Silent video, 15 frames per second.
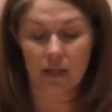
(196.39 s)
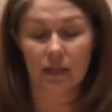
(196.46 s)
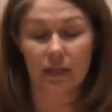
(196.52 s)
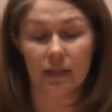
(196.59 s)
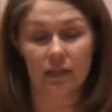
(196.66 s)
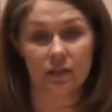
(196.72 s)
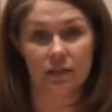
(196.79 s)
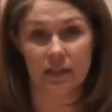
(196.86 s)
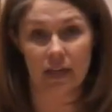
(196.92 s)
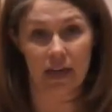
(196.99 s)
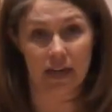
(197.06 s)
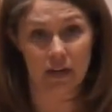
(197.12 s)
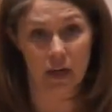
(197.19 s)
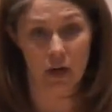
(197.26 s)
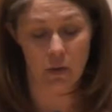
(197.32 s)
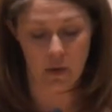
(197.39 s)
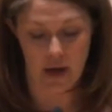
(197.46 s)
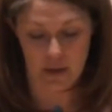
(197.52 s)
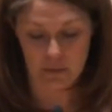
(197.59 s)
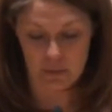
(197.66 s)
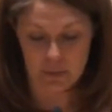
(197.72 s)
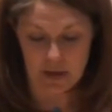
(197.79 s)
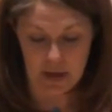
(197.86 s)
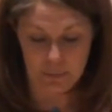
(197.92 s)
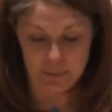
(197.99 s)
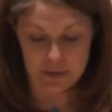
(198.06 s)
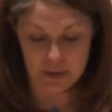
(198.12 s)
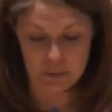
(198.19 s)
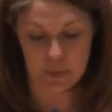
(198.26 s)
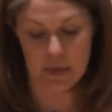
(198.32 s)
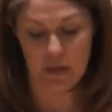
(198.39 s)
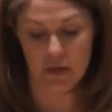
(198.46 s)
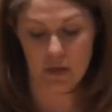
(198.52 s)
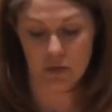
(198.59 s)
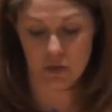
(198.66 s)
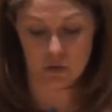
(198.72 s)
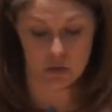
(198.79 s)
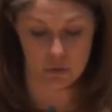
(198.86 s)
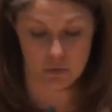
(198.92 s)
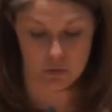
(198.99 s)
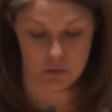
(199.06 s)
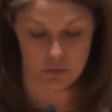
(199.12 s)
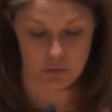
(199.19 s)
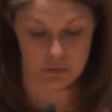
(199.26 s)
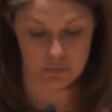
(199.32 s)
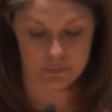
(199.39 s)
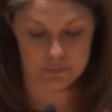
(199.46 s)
Little did I know I would be up to speak so soon.